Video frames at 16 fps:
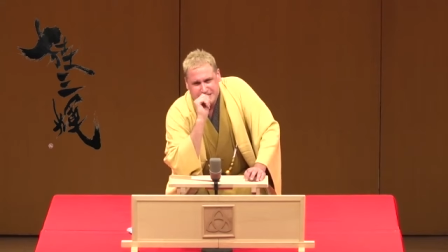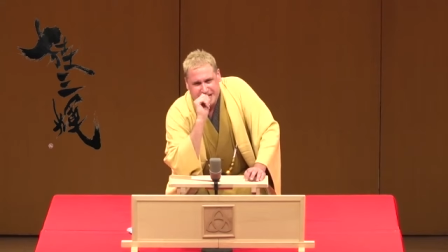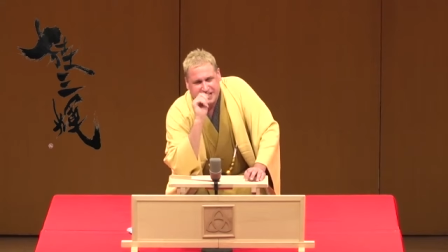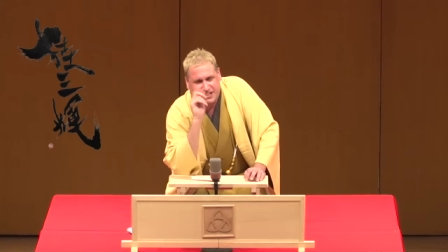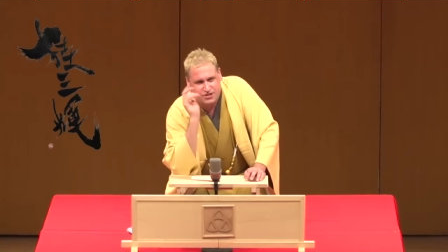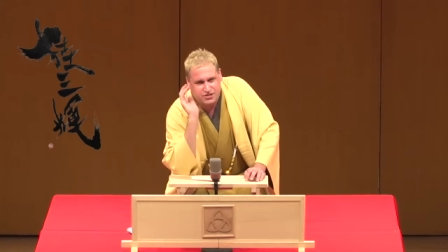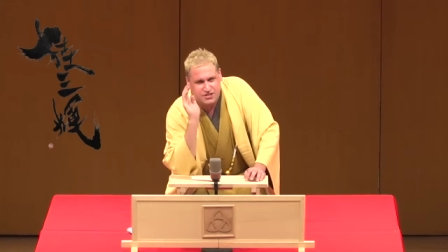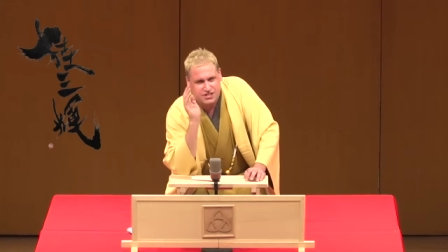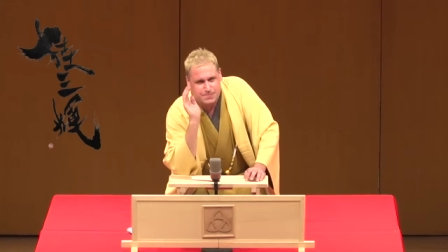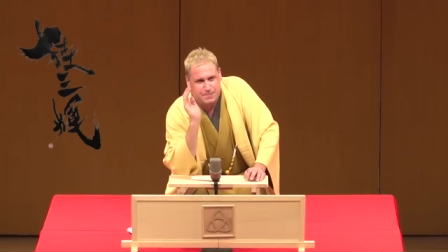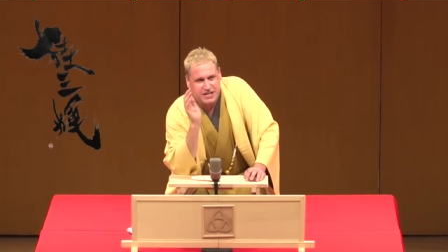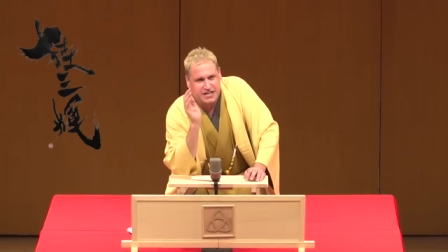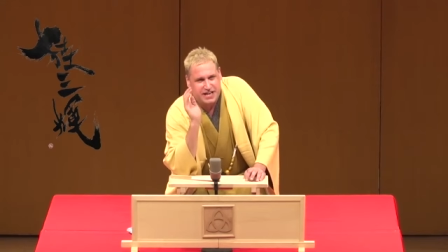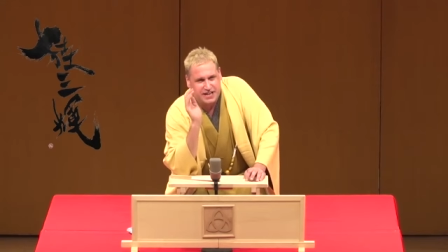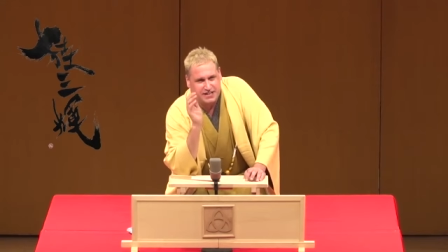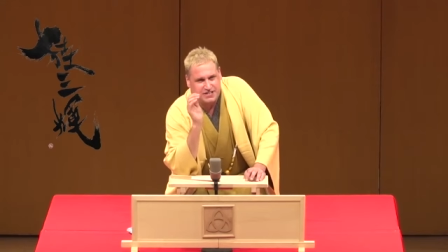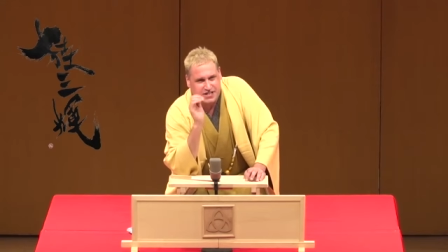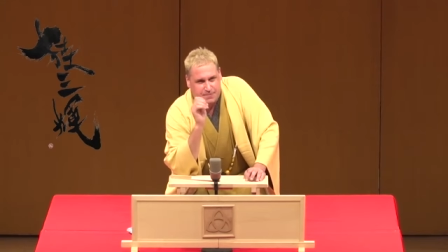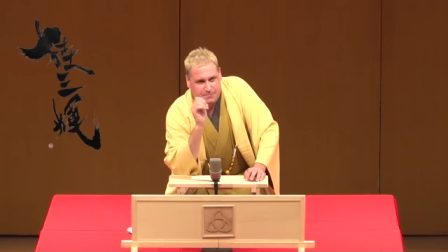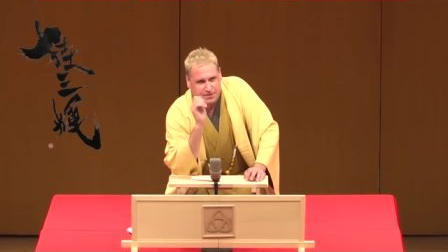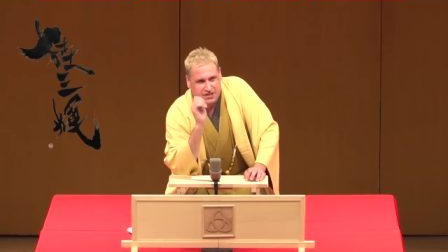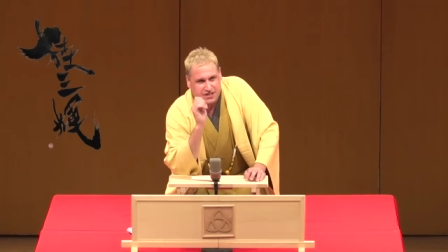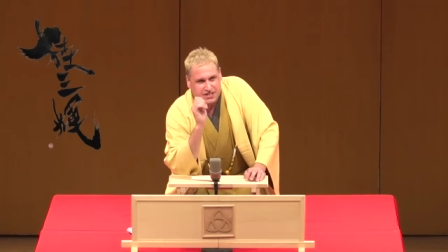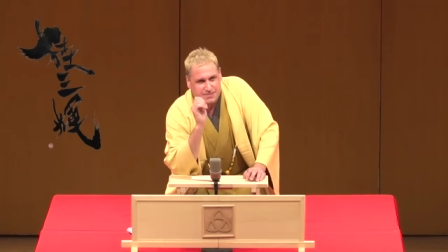I couldn't speak any
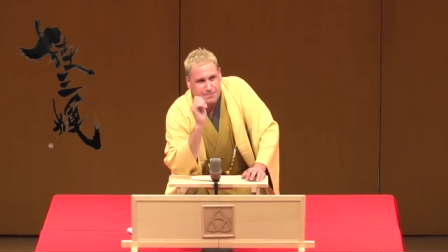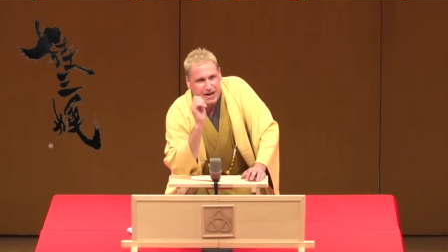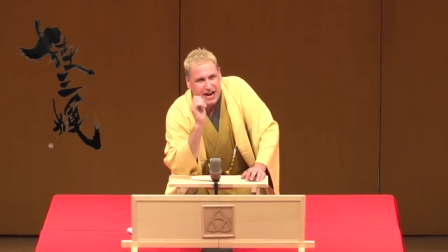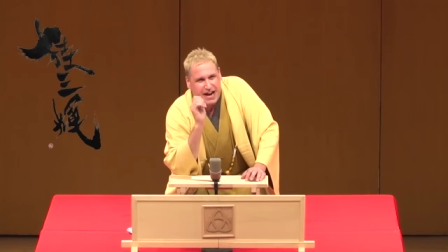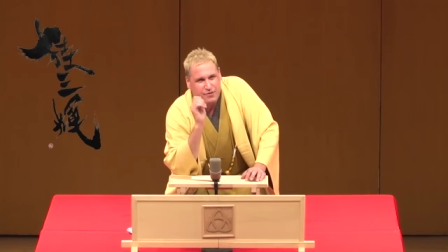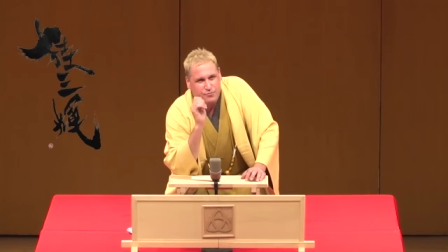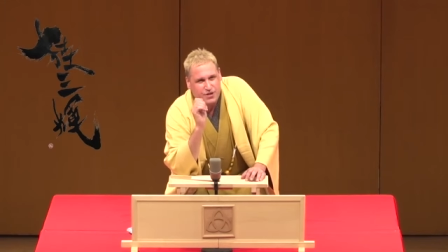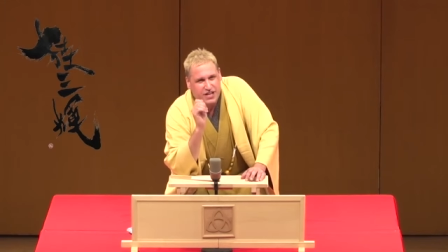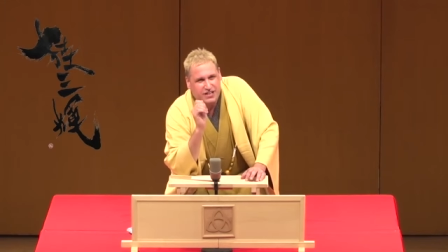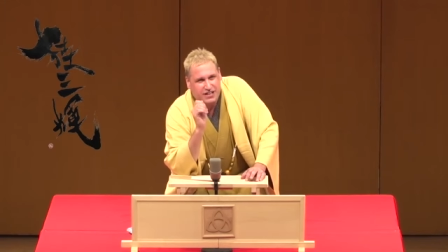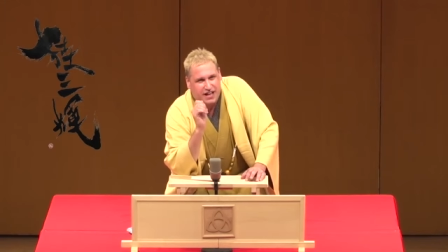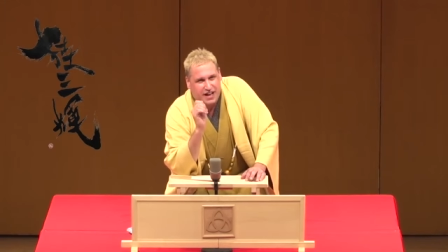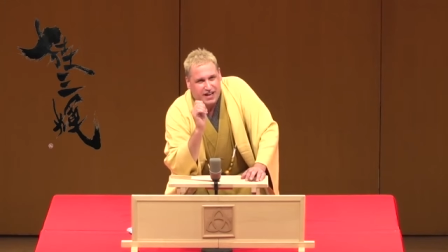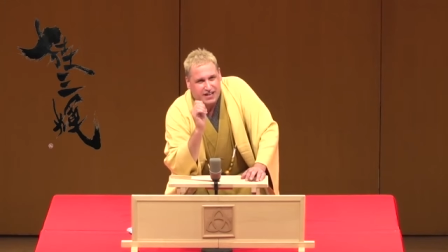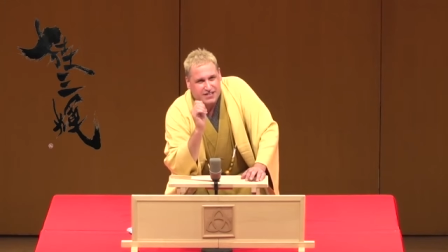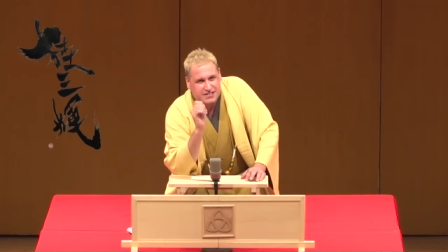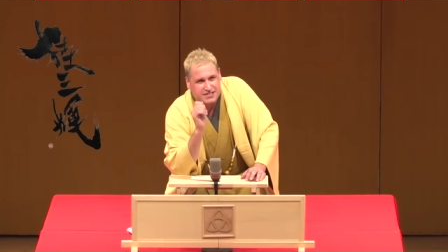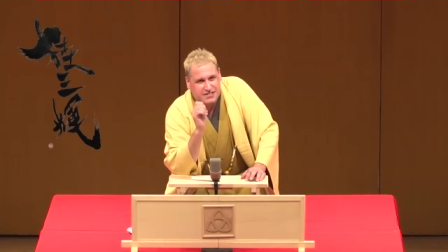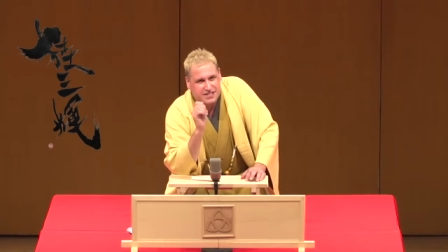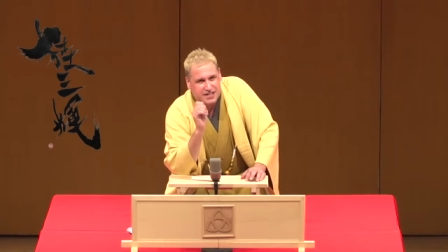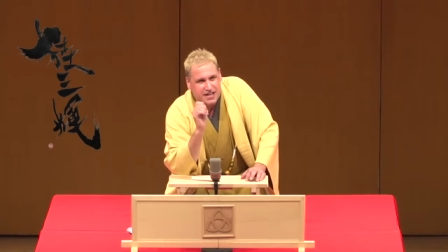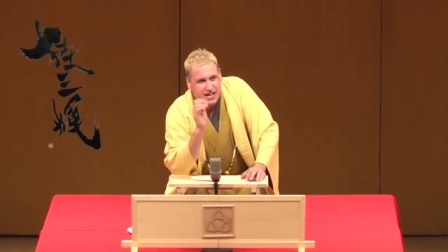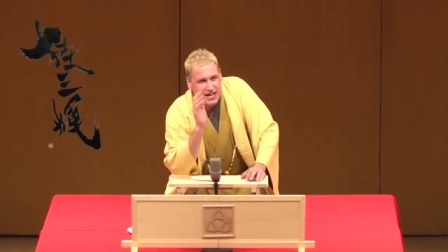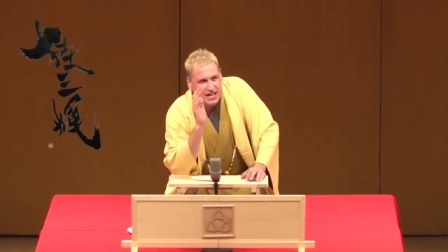Japanese, but I realized